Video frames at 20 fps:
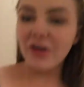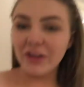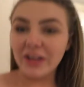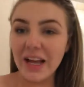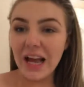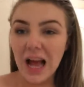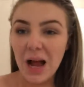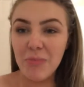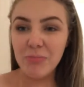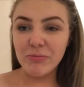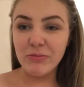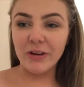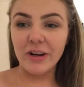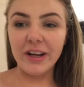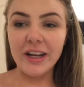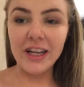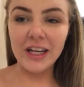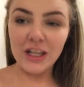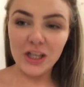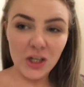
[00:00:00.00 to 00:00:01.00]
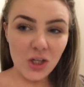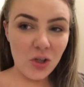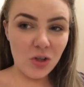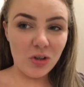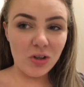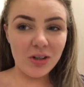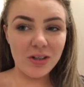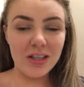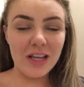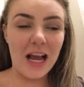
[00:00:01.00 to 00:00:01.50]
on camera, it
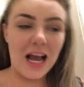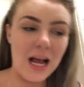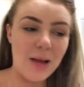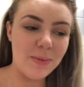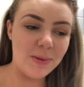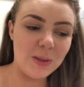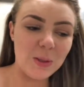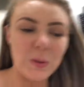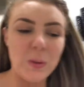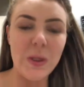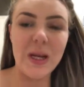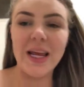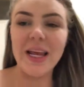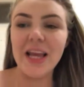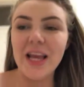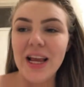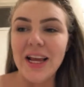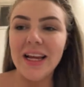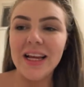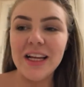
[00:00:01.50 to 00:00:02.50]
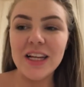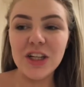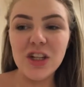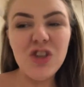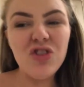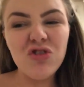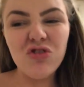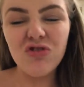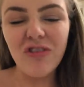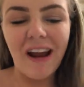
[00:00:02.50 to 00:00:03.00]
looks absolutely
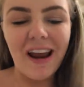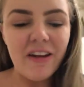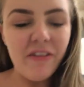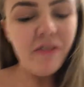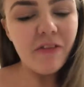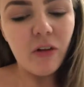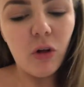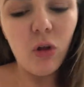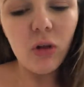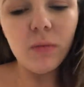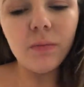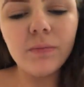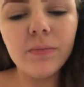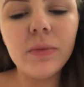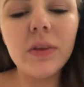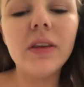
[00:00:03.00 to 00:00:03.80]
dreadful.